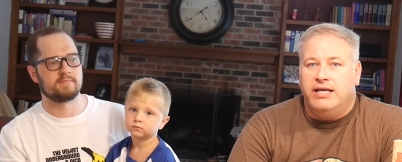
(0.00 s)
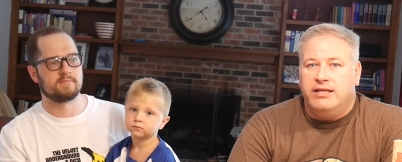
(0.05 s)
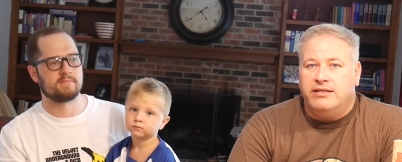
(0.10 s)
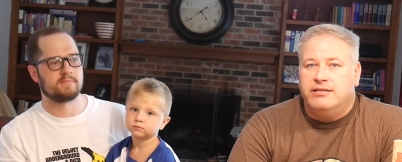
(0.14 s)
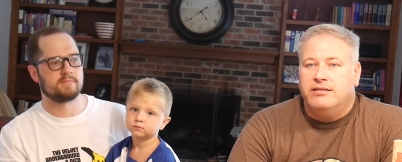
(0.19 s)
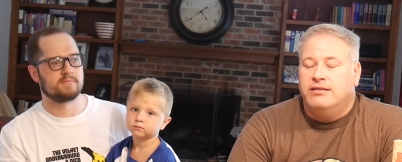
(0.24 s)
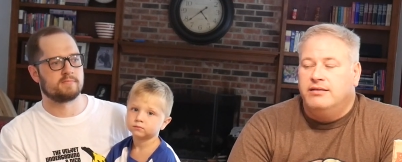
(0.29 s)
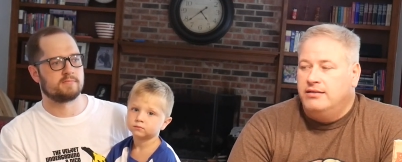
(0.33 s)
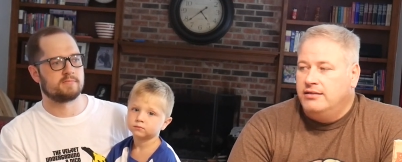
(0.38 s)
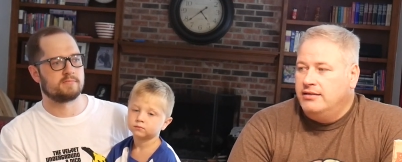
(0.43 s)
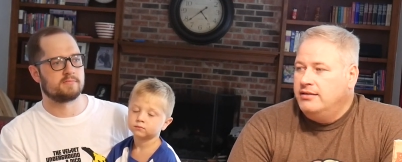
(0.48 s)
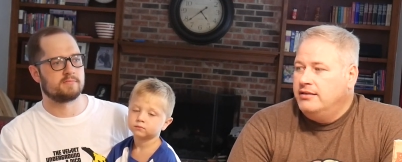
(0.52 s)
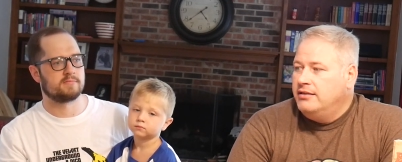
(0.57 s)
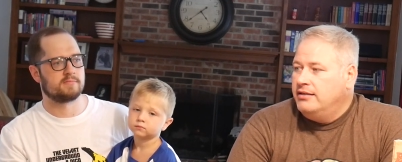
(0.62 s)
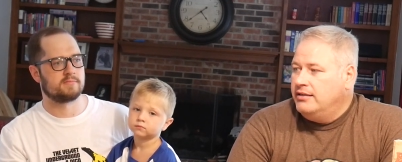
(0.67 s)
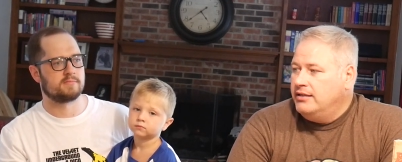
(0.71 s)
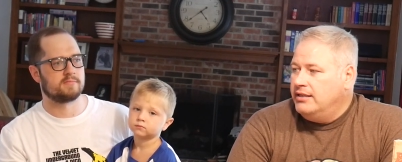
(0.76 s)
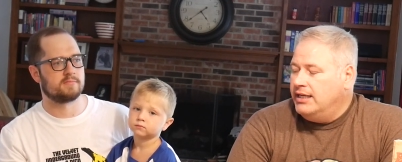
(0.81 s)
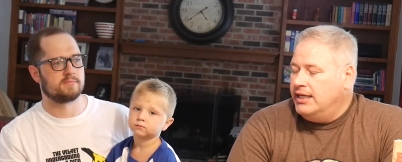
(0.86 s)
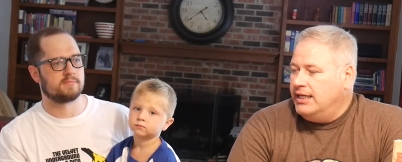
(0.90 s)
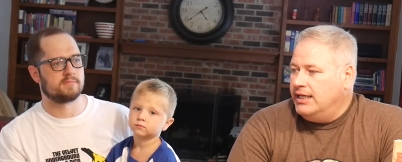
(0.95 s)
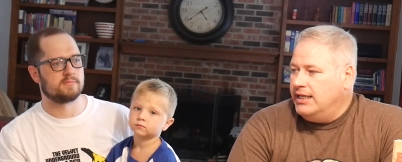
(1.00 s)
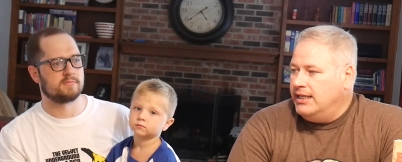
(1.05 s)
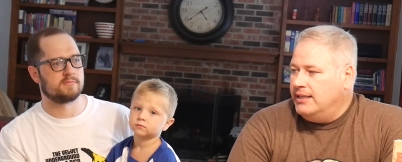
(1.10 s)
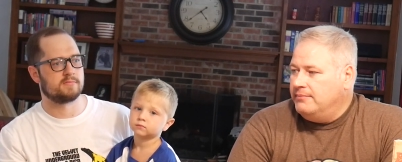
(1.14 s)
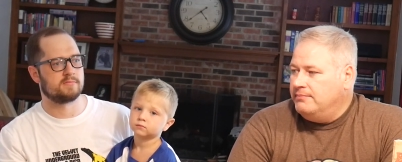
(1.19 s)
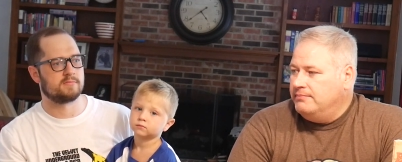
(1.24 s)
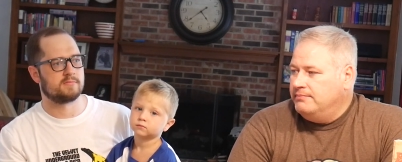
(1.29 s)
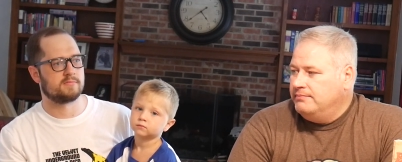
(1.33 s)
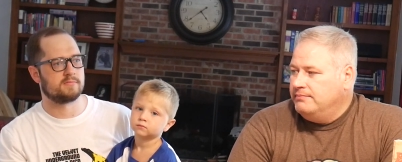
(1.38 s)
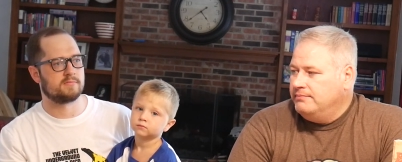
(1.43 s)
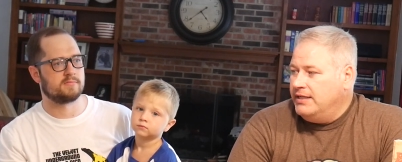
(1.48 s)
Speaker 1: it.
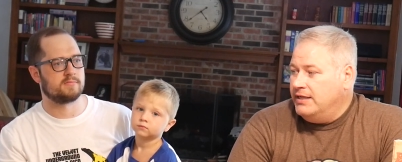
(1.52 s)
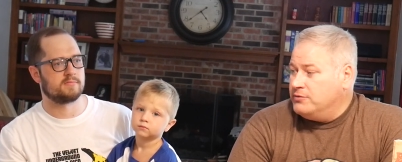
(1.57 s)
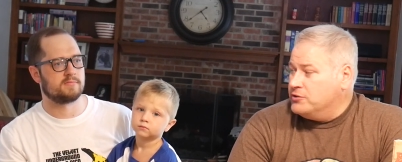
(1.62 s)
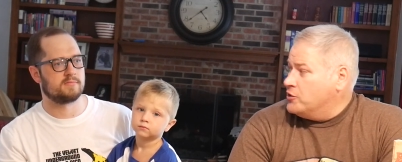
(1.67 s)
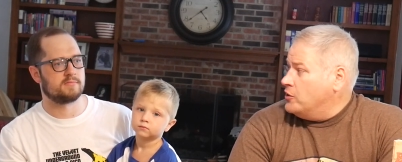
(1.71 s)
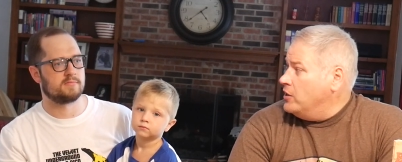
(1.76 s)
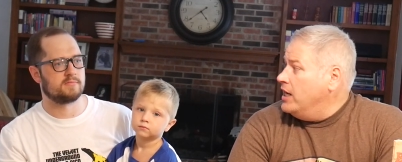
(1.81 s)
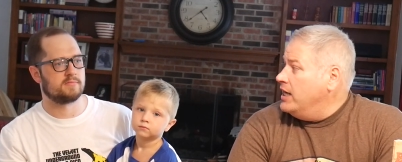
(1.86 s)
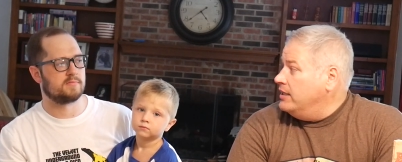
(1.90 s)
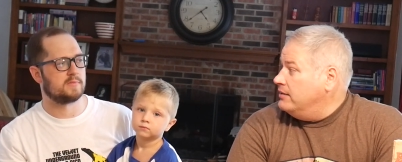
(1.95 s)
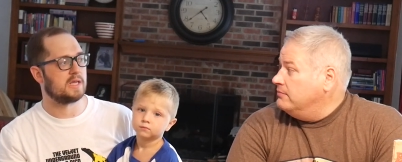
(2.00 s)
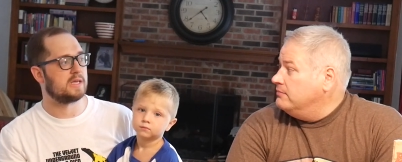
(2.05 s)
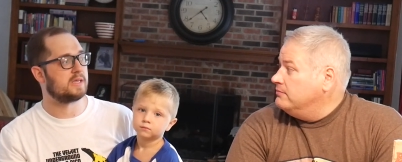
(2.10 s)
Um, that was great.